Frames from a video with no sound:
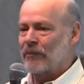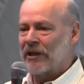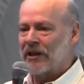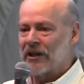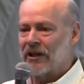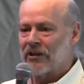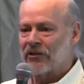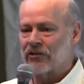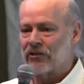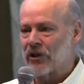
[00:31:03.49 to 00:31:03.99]

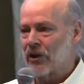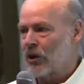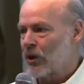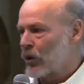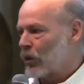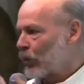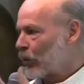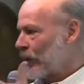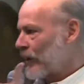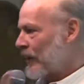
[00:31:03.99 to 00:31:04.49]
Because
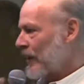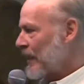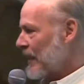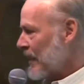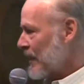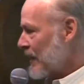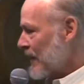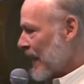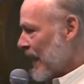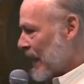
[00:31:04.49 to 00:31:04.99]

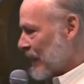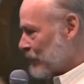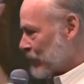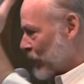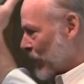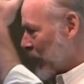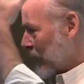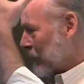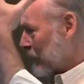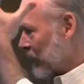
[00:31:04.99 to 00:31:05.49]
within that
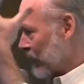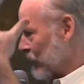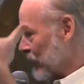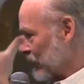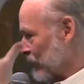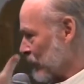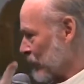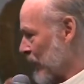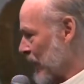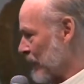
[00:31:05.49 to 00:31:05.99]
process
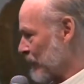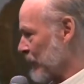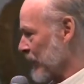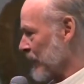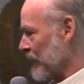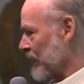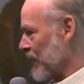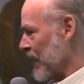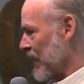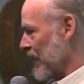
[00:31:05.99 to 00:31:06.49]
of
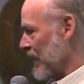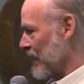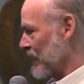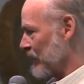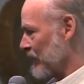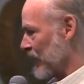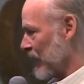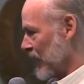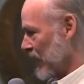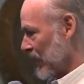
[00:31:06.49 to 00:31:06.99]
dropping
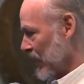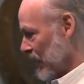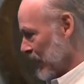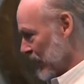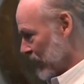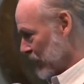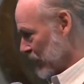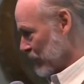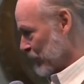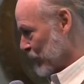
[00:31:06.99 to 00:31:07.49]
down
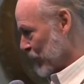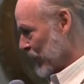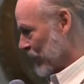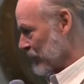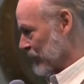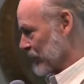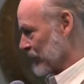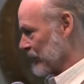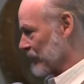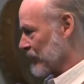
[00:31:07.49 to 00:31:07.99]
into
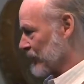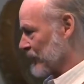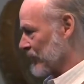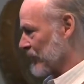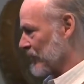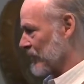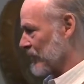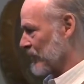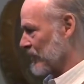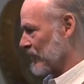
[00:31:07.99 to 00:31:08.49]
presence,